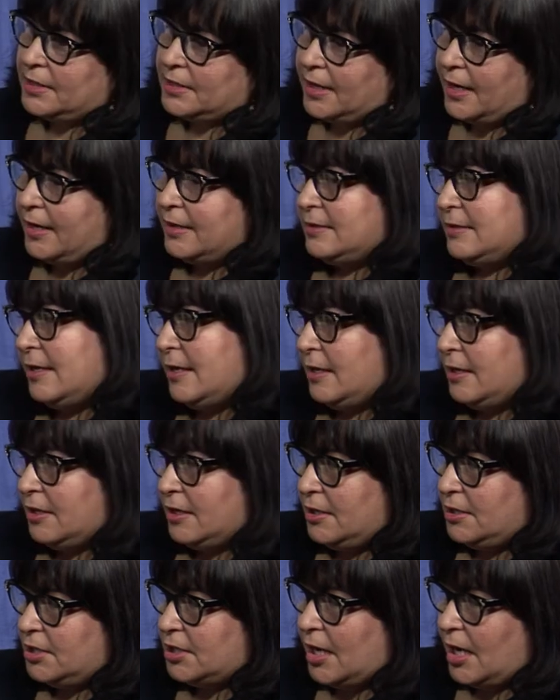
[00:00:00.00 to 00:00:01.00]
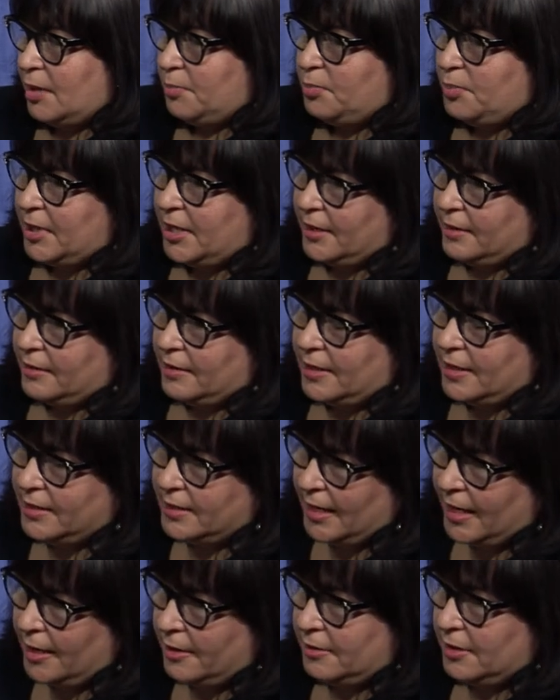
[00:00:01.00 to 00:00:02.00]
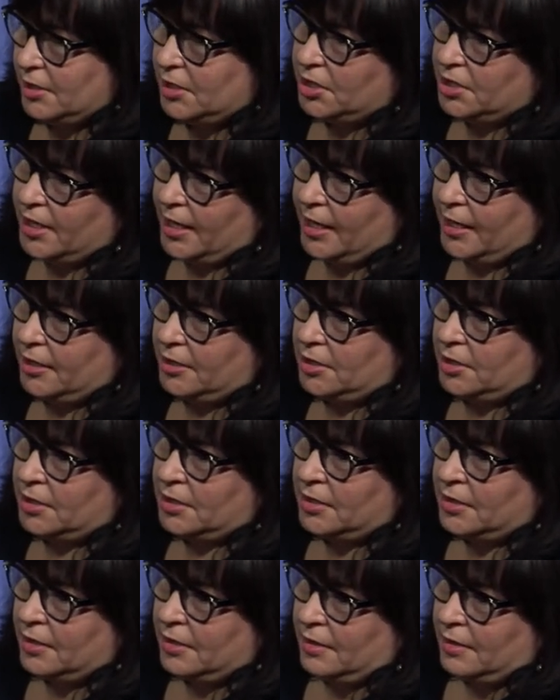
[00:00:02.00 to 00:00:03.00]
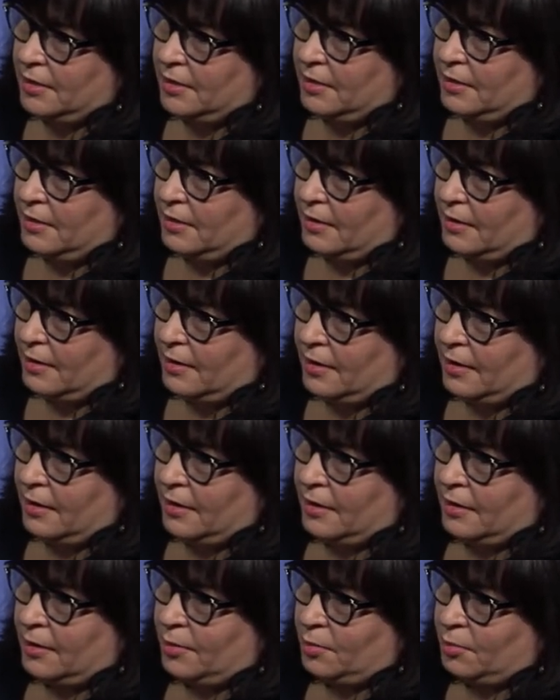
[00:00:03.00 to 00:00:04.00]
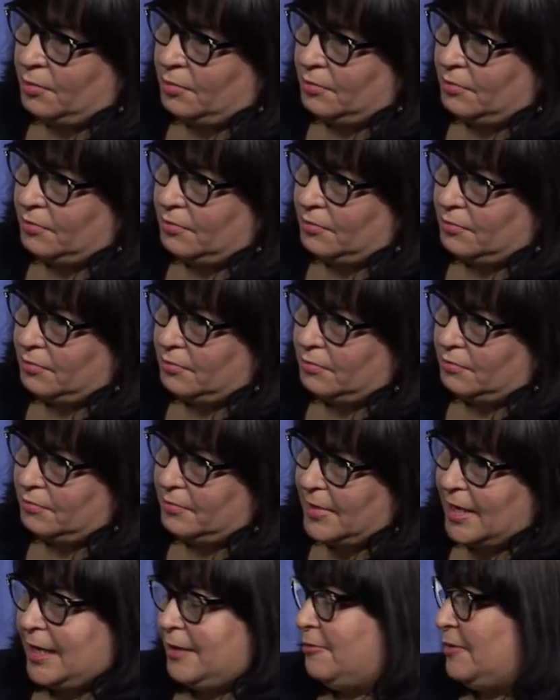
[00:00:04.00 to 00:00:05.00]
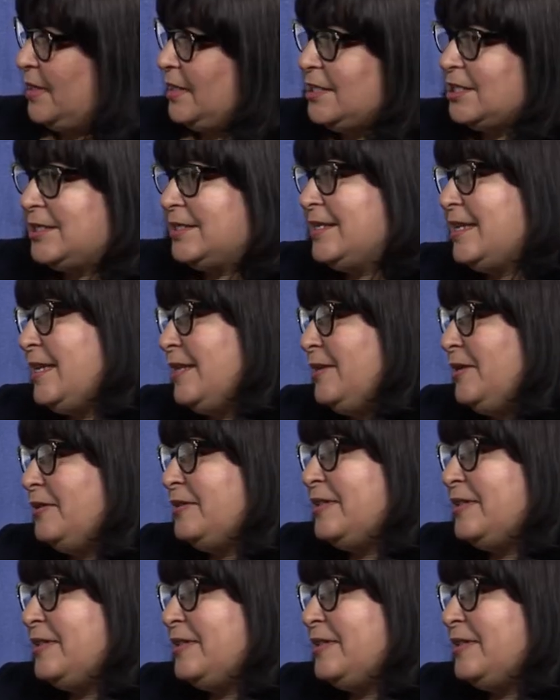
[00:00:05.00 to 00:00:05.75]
guy's done a good job, but the town has changed, and we just need new